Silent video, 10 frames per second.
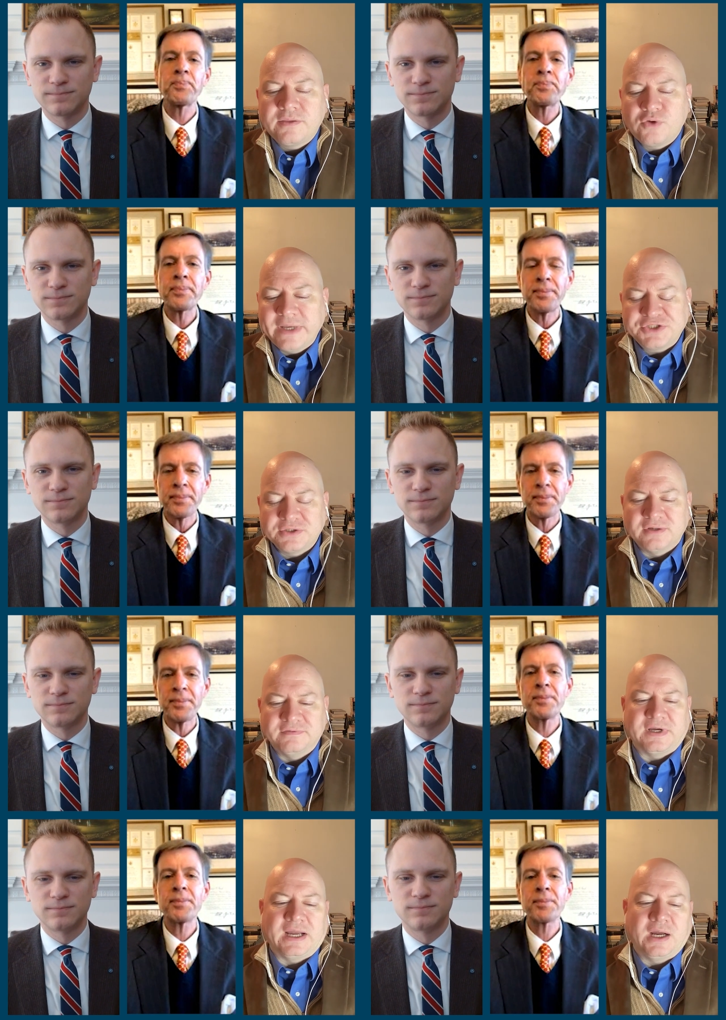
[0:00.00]
Speaker 1: Your mention
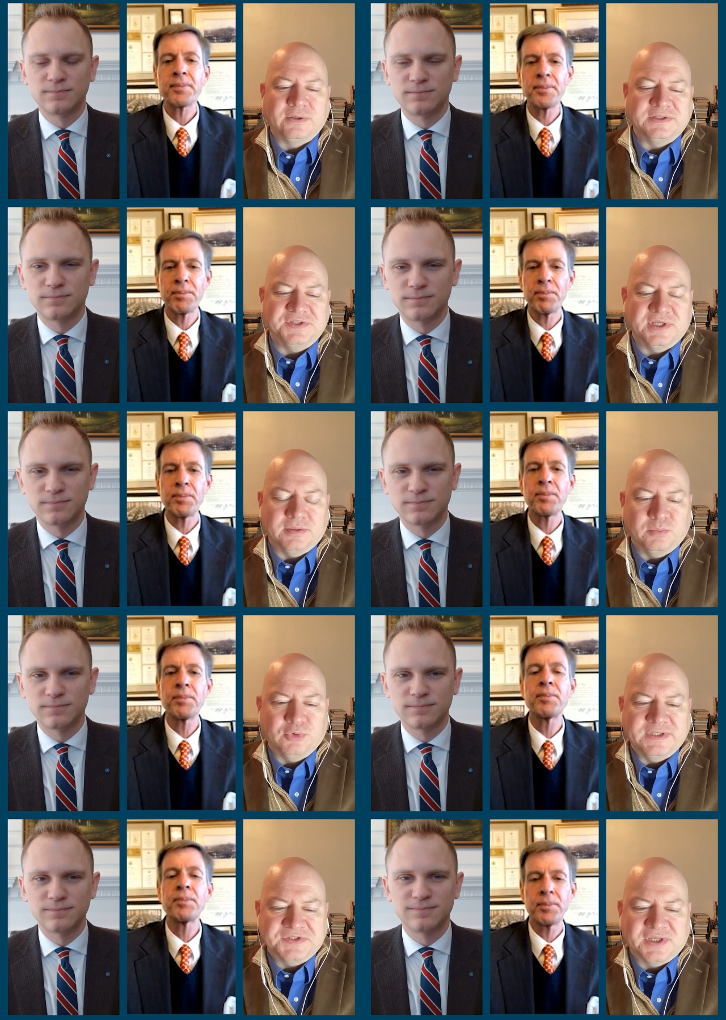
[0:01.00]
of uh, Howard Zinn
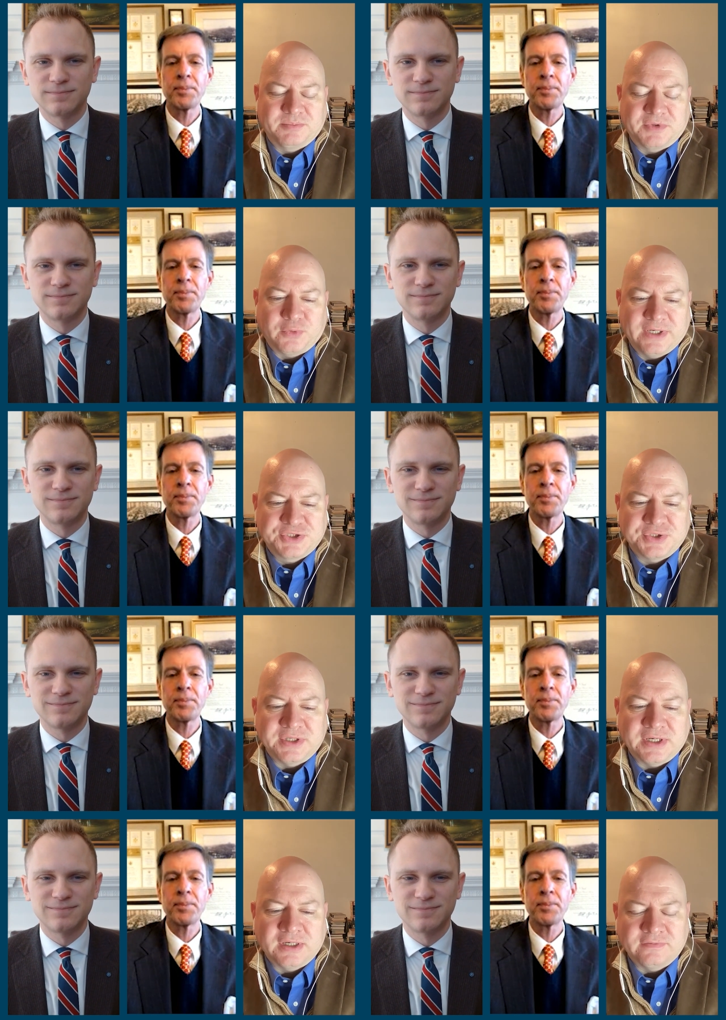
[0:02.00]
brings up the question
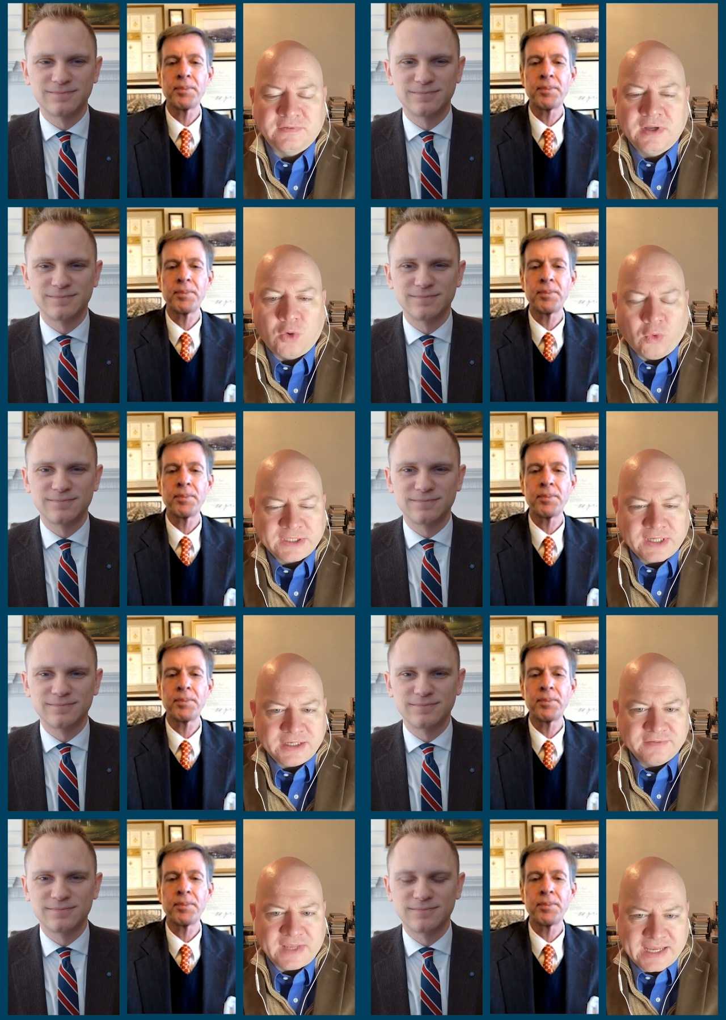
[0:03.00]
of what
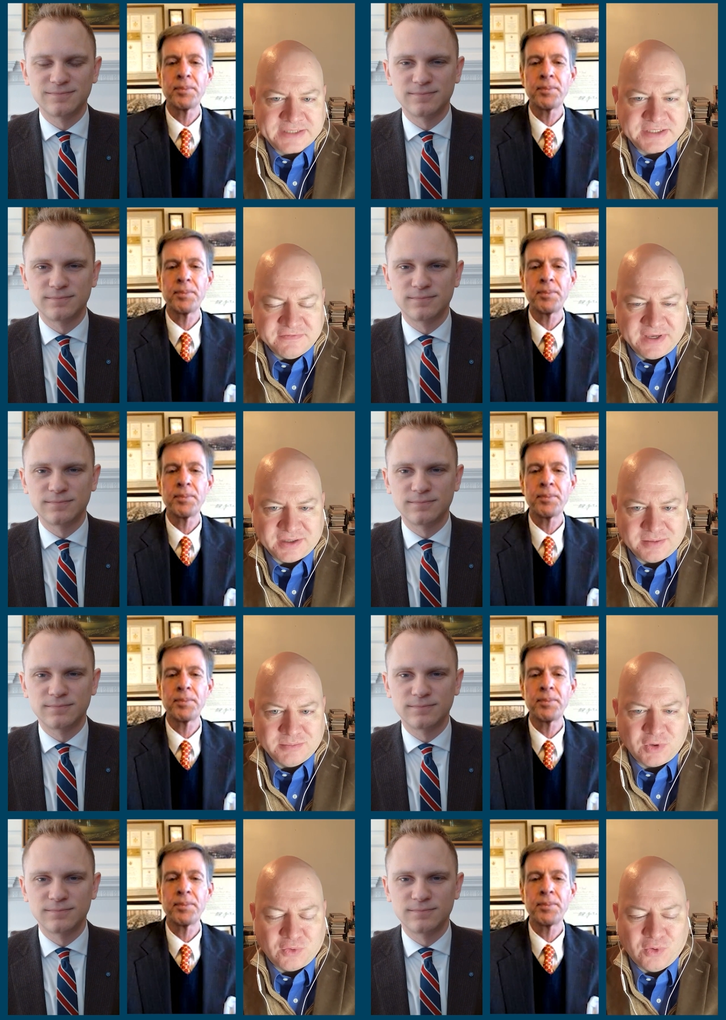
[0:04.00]
kind of
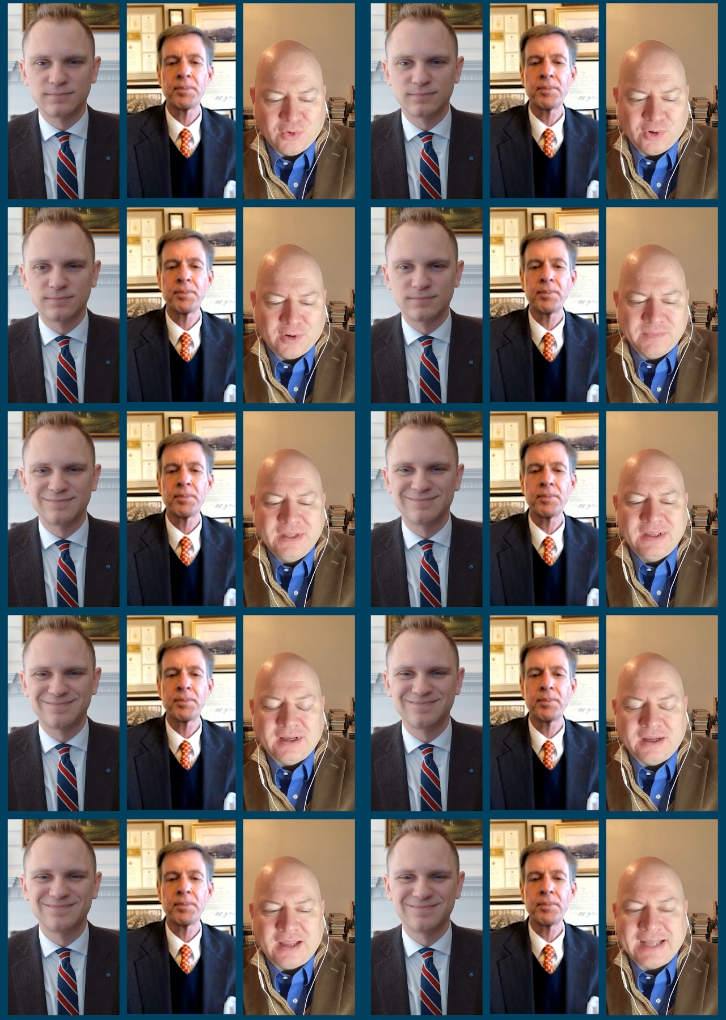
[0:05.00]
anti-venom or
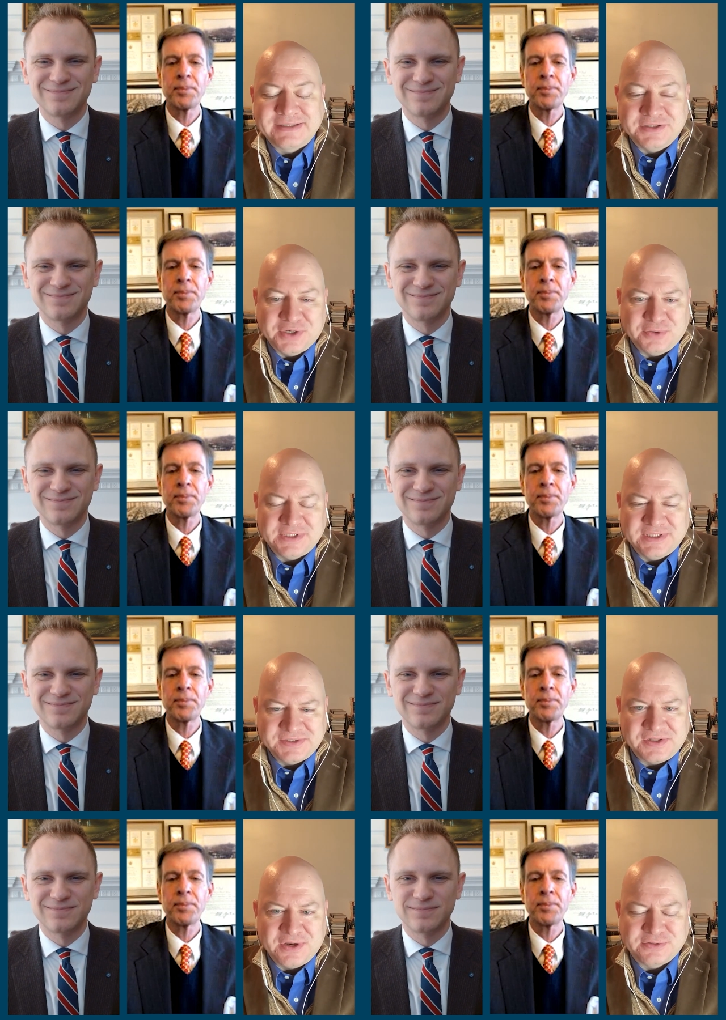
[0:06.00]
uh, antidote
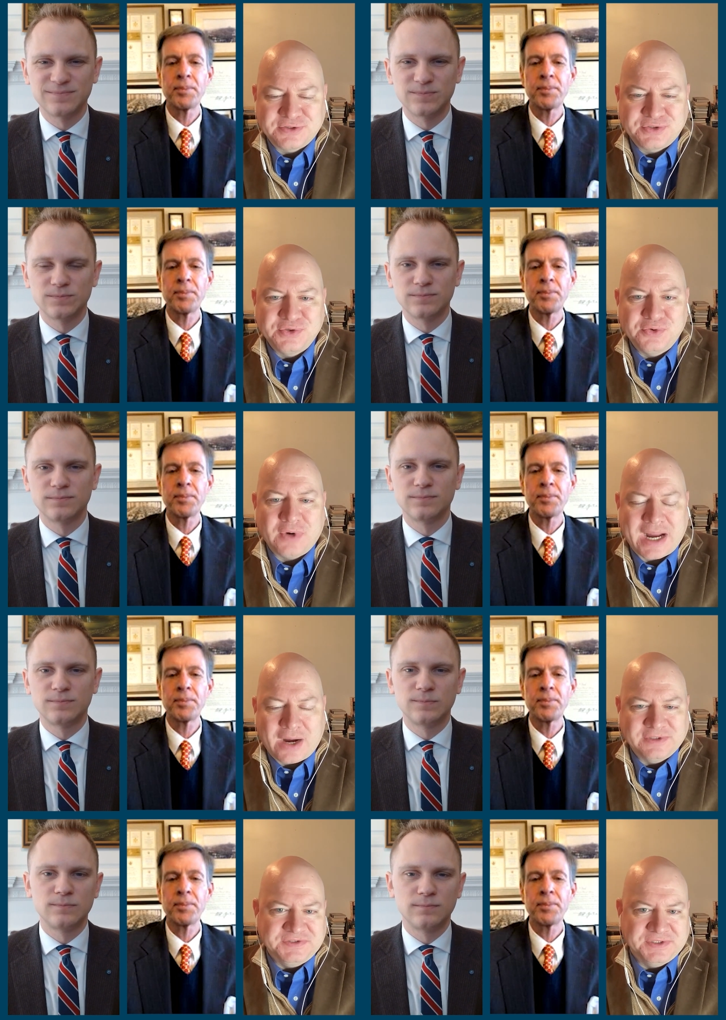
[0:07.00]
is there to
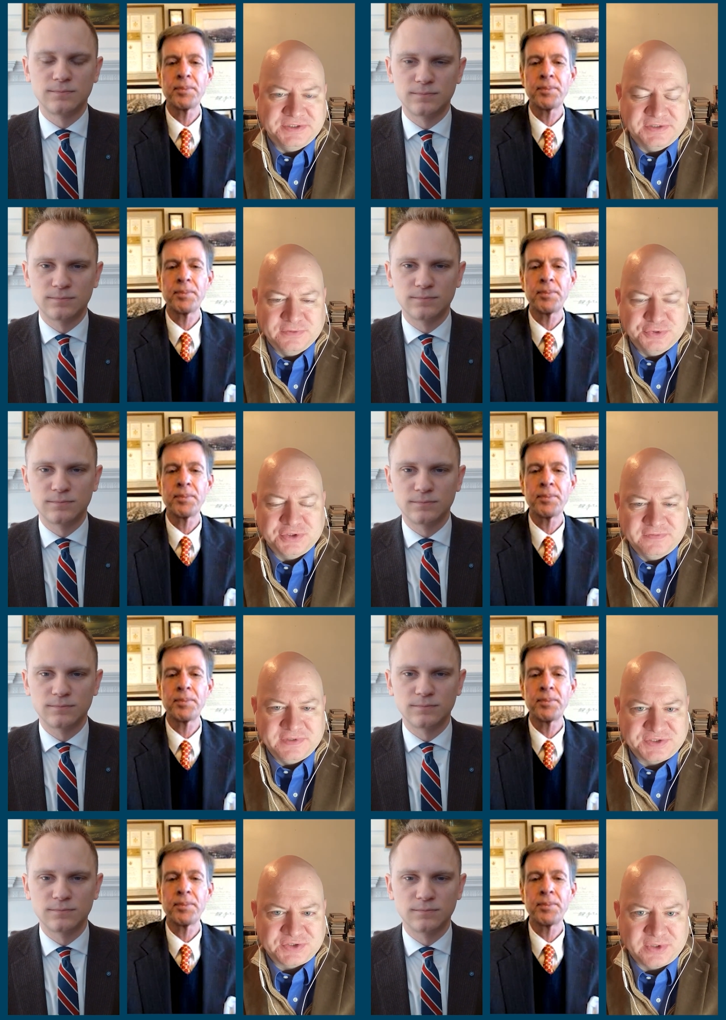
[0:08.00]
Howard Zinn's version of
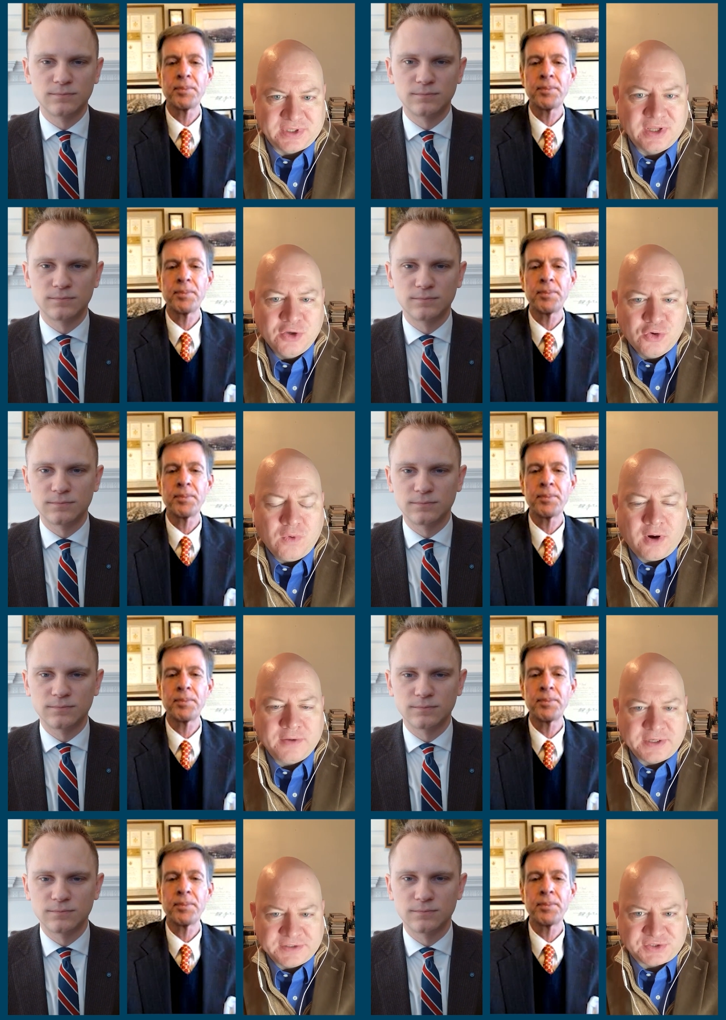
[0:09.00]
history? Who are
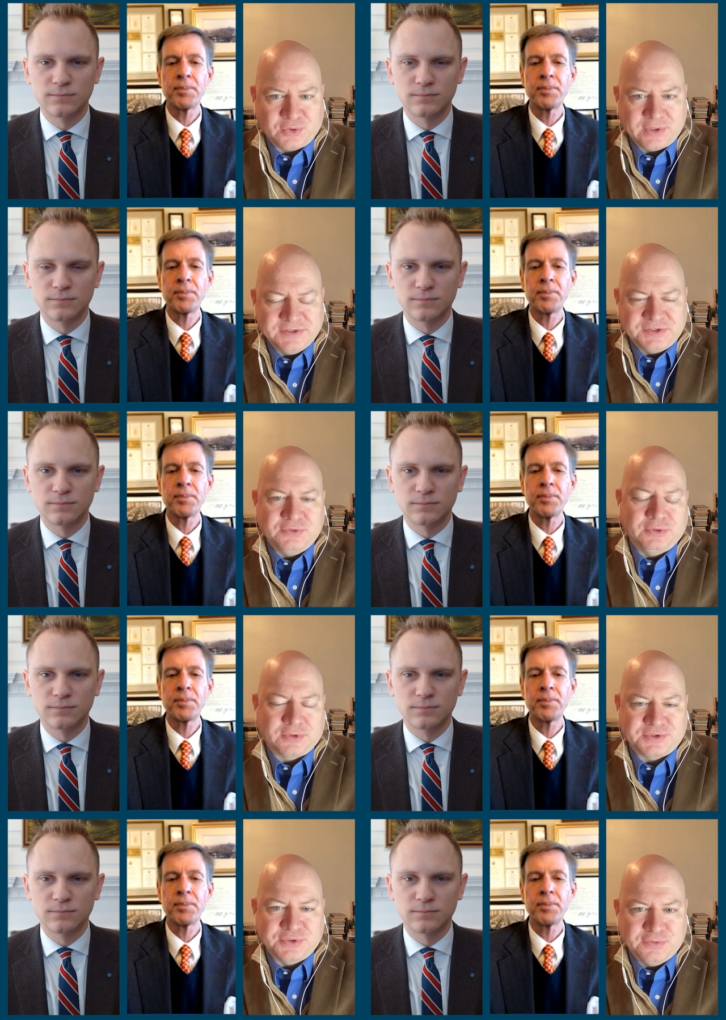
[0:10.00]
the historians you
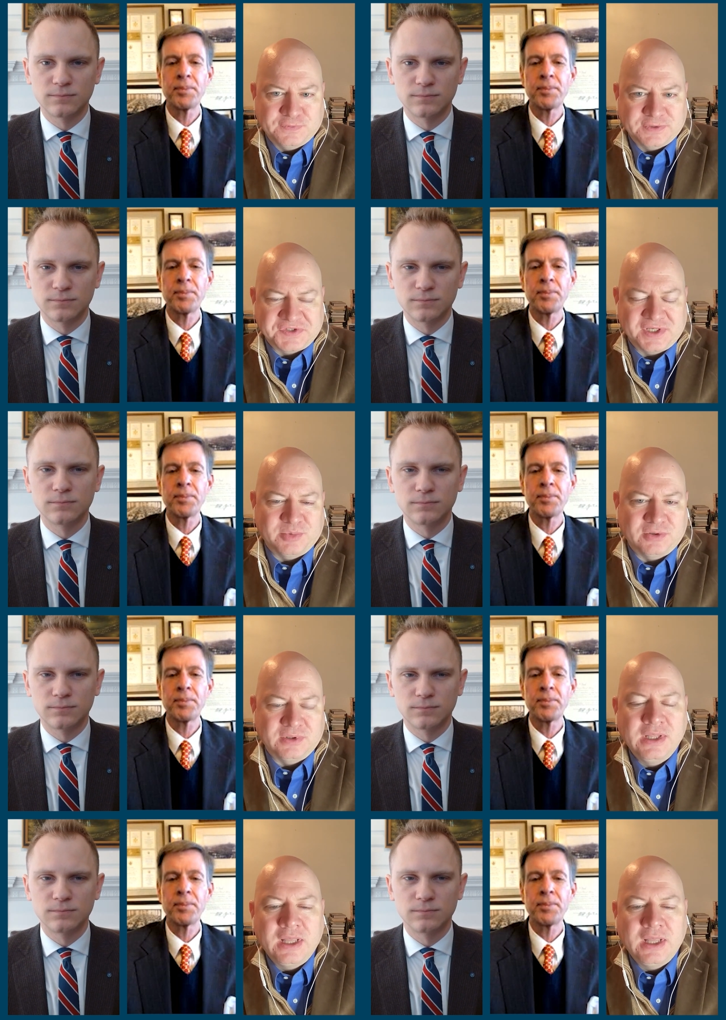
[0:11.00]
look to, for example,